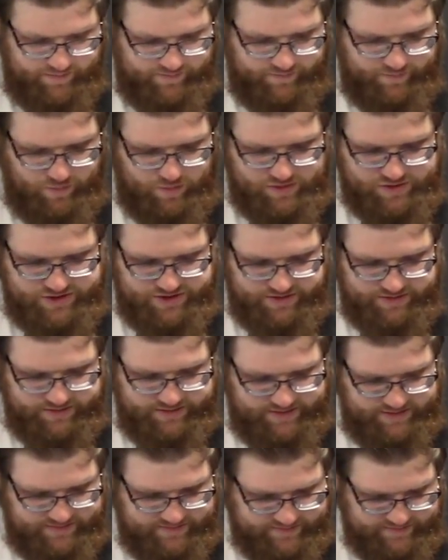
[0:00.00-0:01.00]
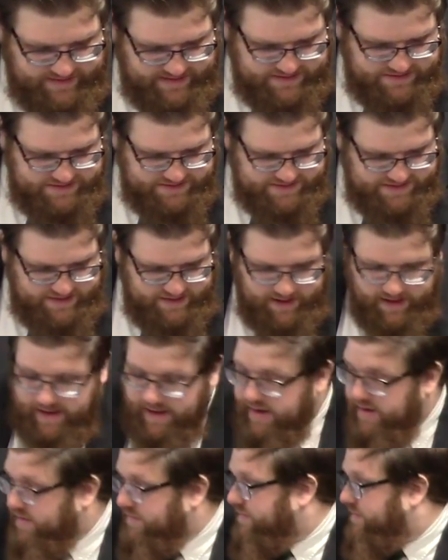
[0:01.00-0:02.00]
Unfortunately, this catches the
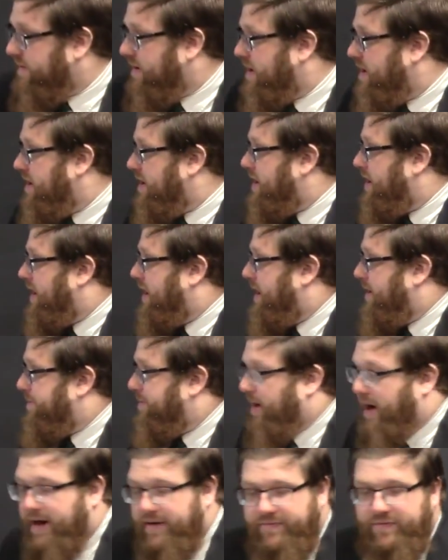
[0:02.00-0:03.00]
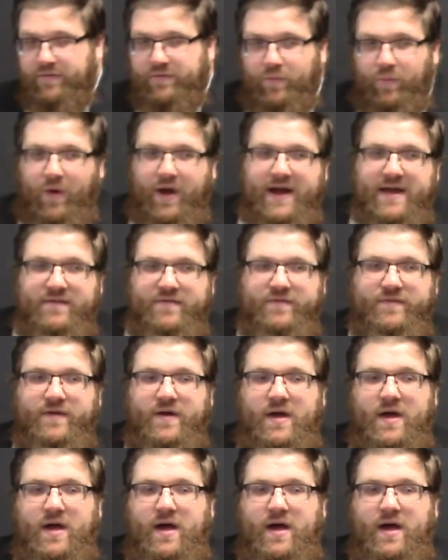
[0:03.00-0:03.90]
eye of Potiphar's wife,